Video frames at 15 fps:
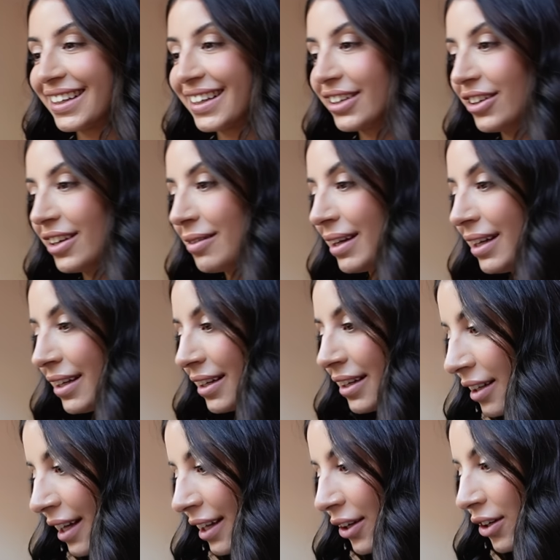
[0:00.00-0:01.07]
Can you hear me?
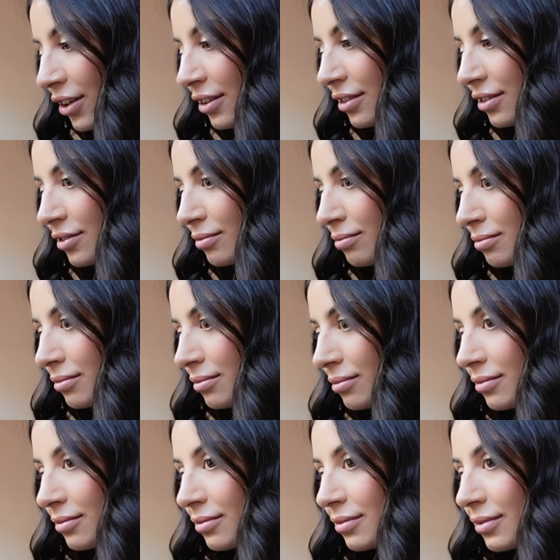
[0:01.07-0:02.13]
Hello.
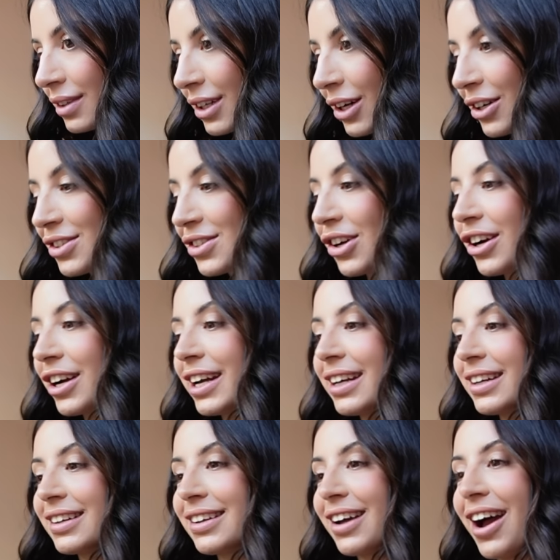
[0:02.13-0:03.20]
Sorry. Oh,
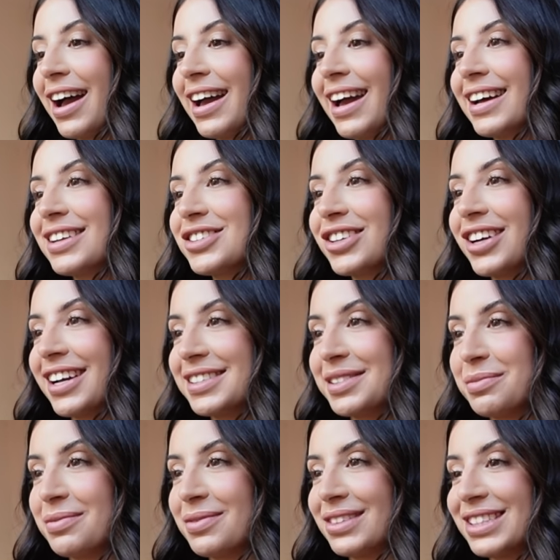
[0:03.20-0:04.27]
sorry. I had you guys.
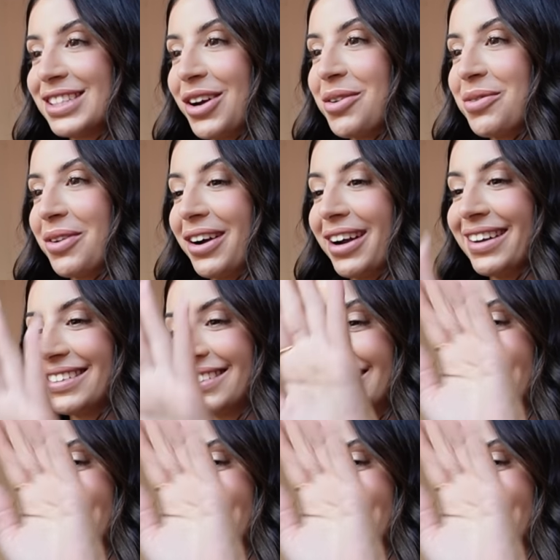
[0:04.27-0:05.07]
Don't worry.